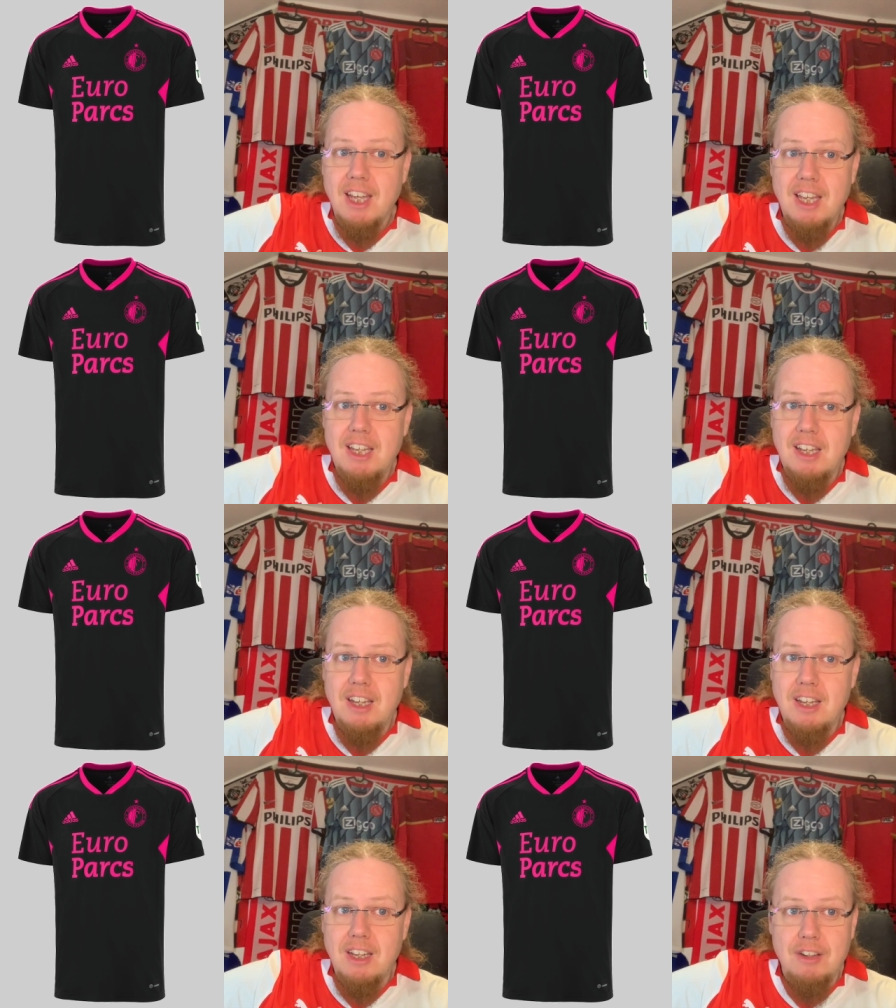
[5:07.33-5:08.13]

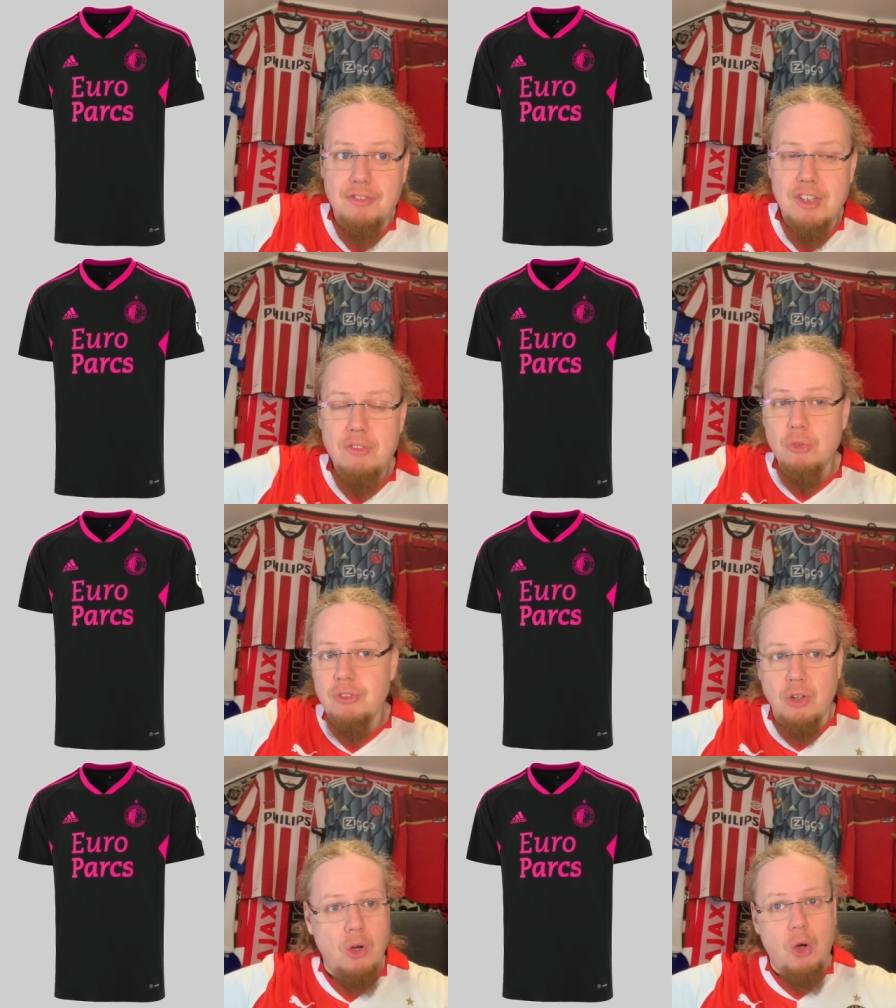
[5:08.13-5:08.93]
If this
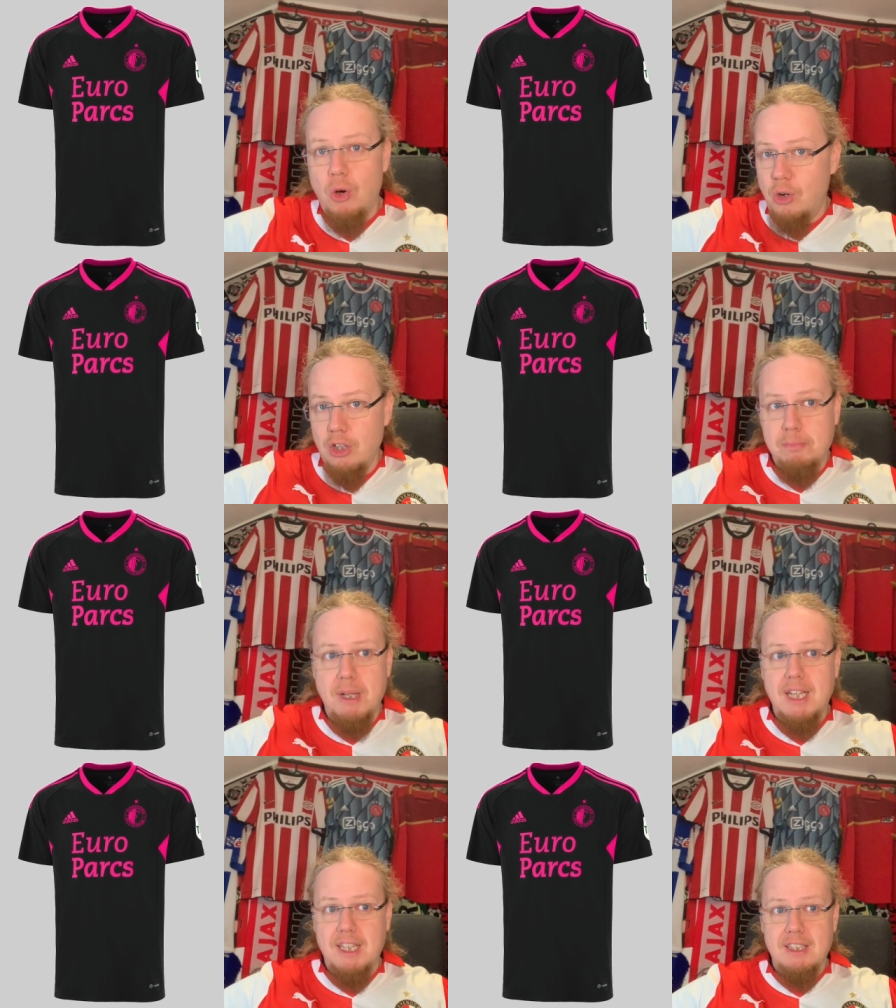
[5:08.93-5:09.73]
was all
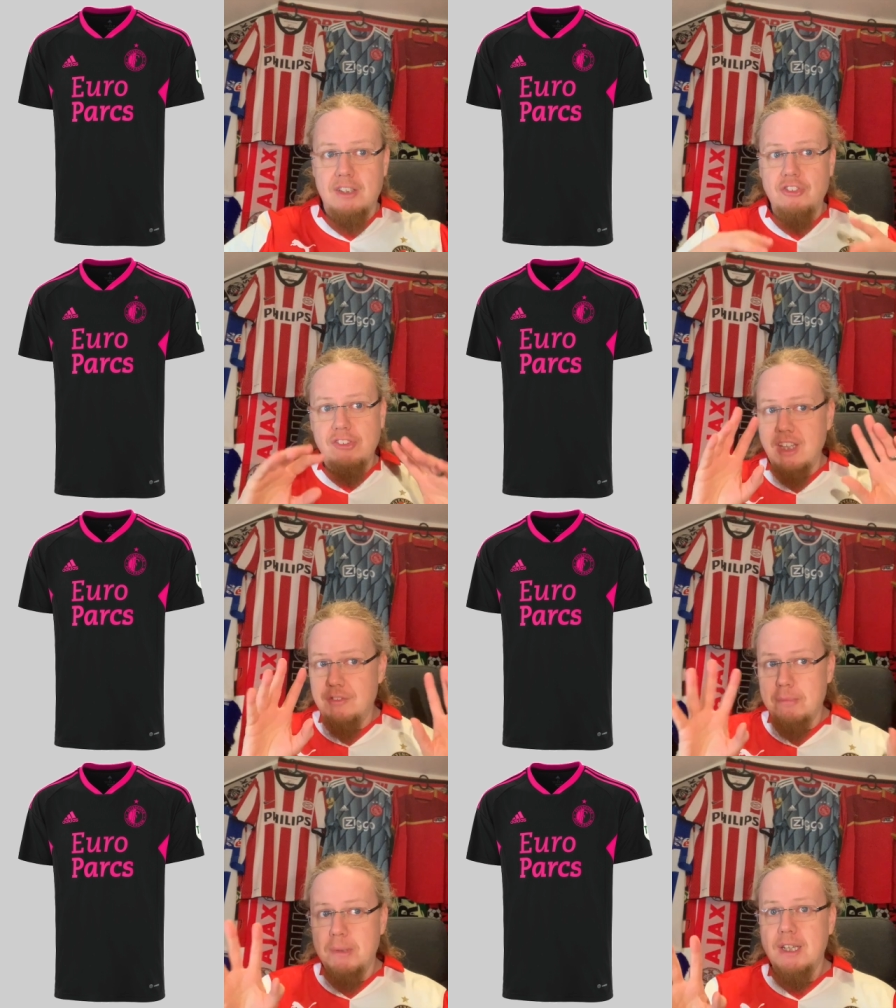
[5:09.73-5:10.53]
black and then just
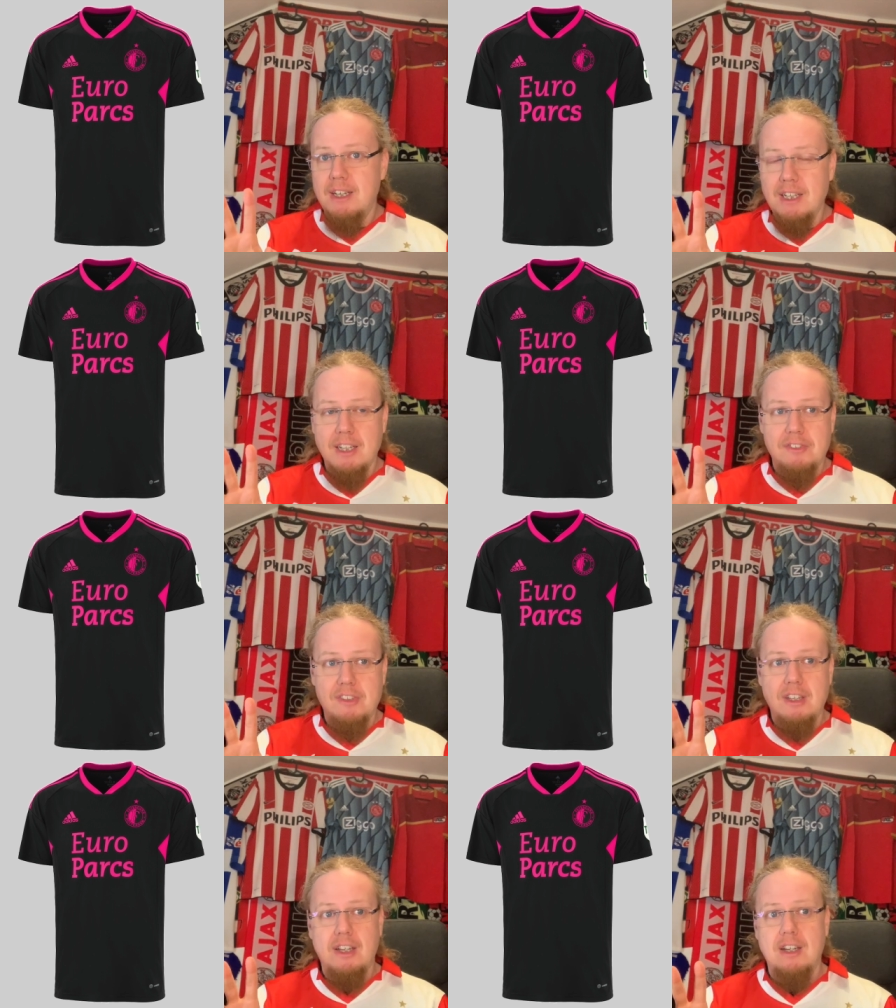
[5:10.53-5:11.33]
have the pink
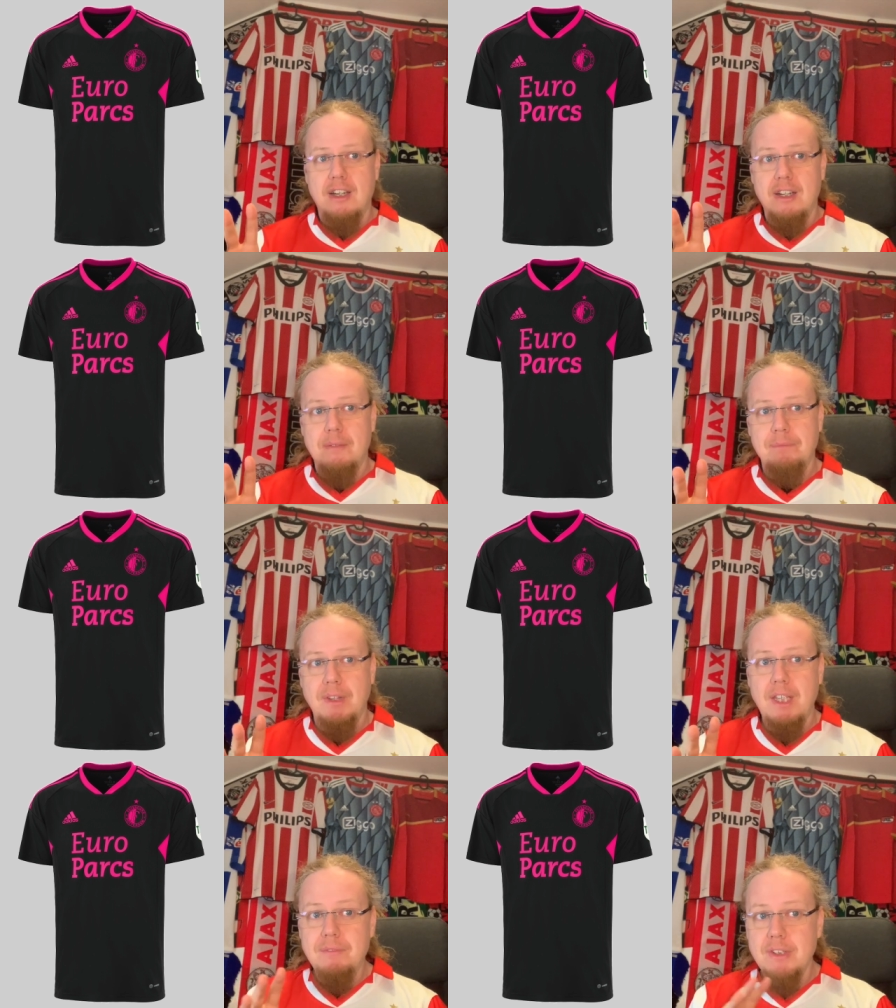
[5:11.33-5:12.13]
highlights,
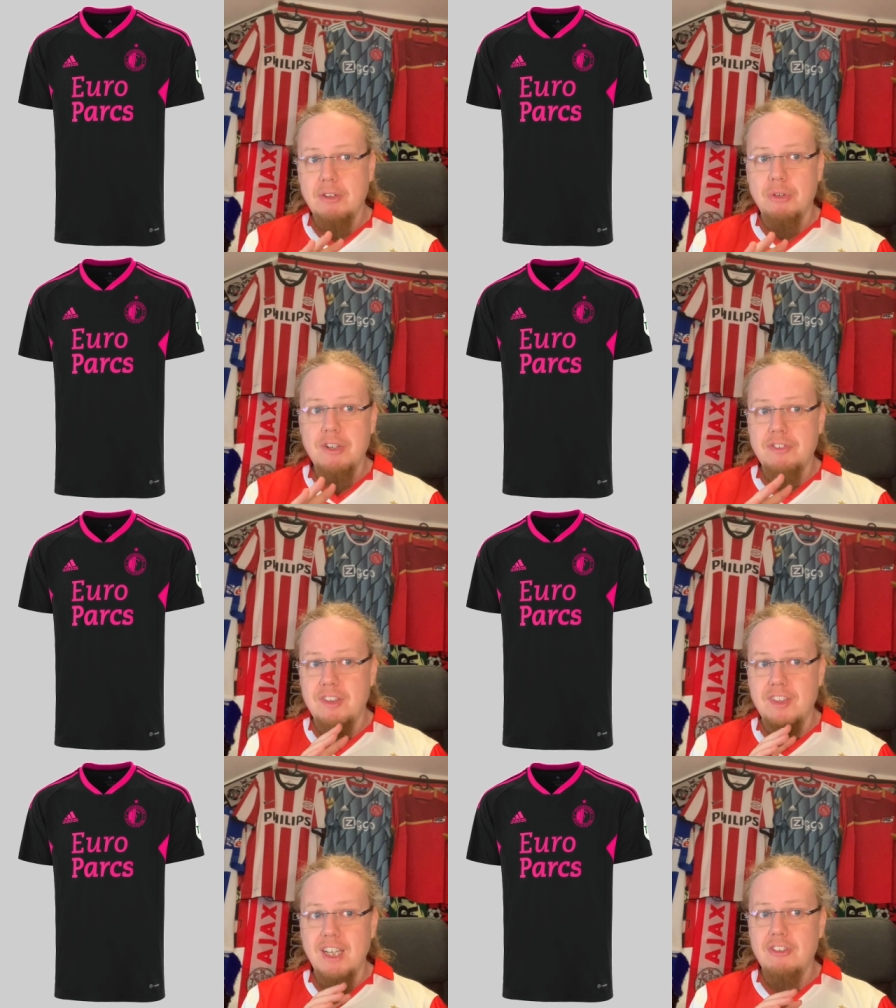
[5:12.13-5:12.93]
um, even the crest
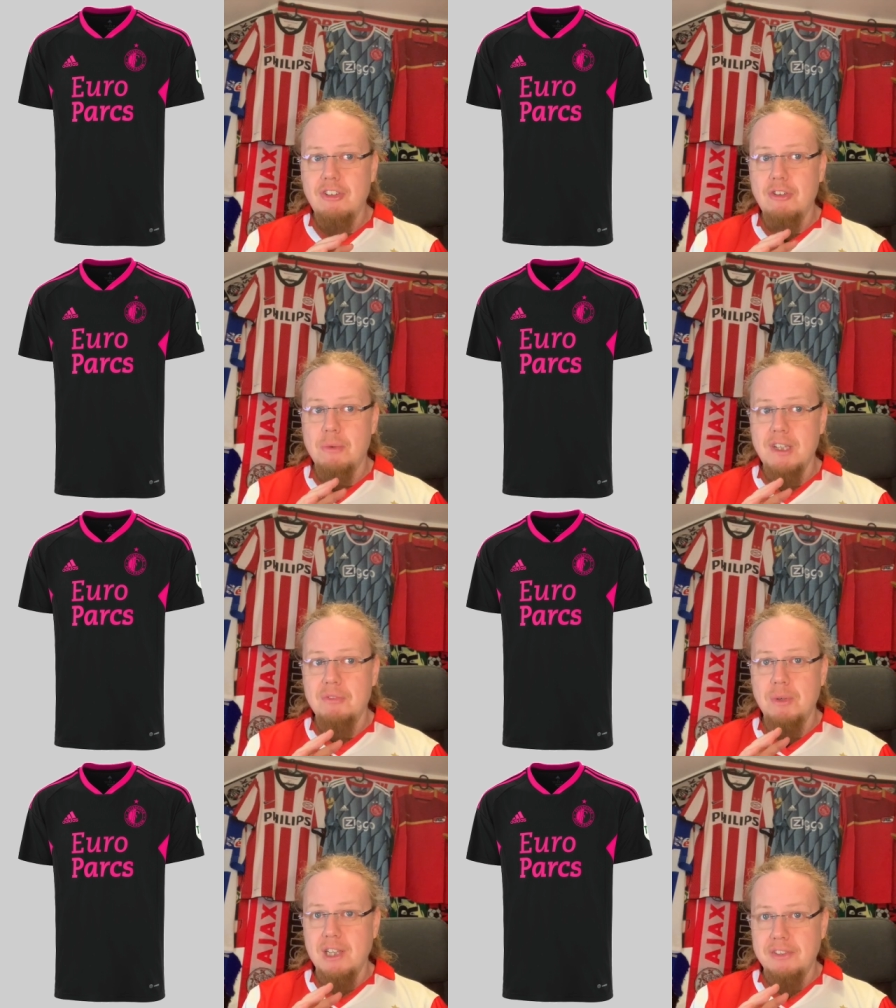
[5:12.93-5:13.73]
is actually
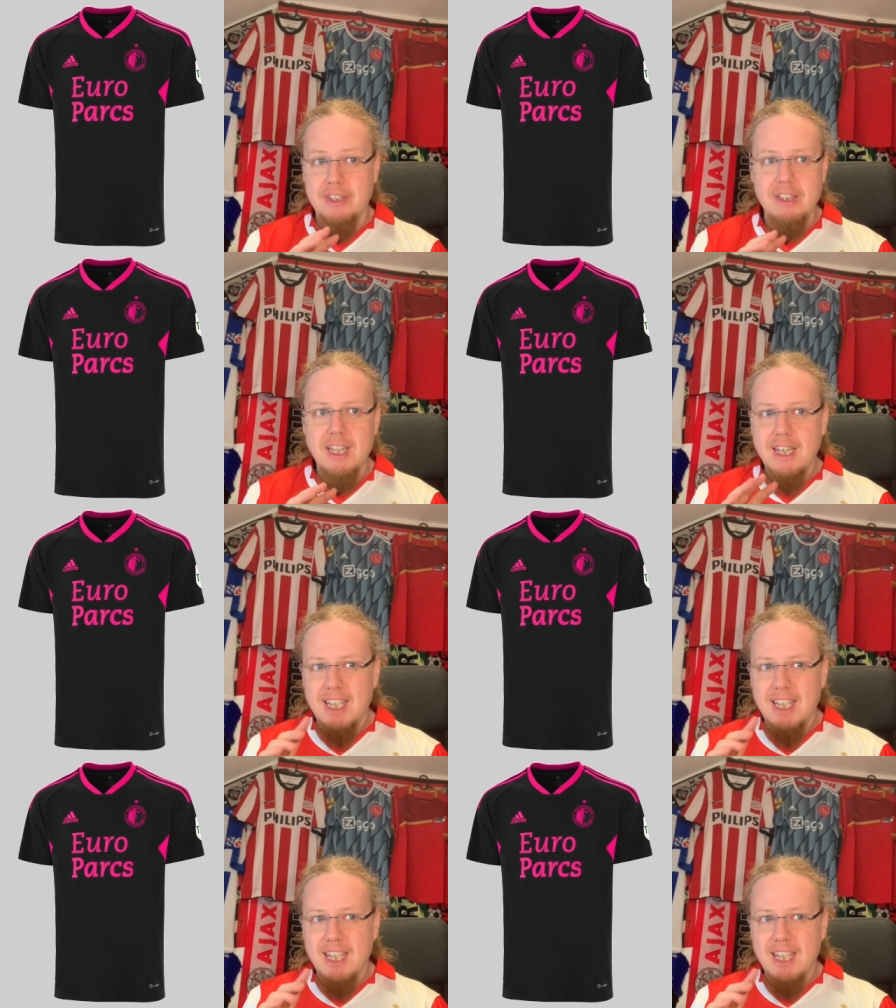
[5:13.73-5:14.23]
quite well done.